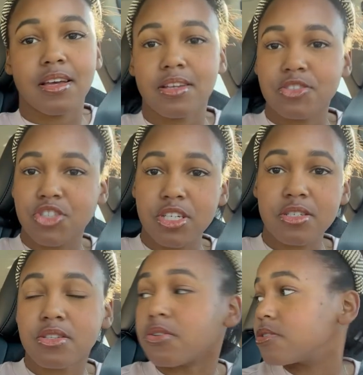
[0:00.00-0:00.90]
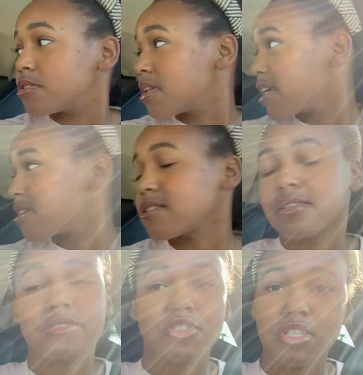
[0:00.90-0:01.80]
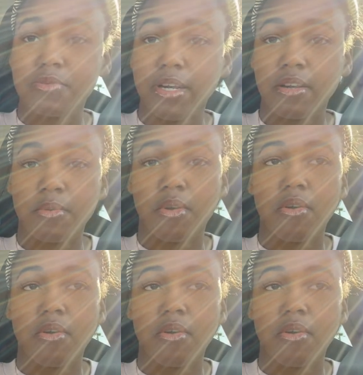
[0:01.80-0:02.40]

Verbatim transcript: she's so, like, she's ready to roll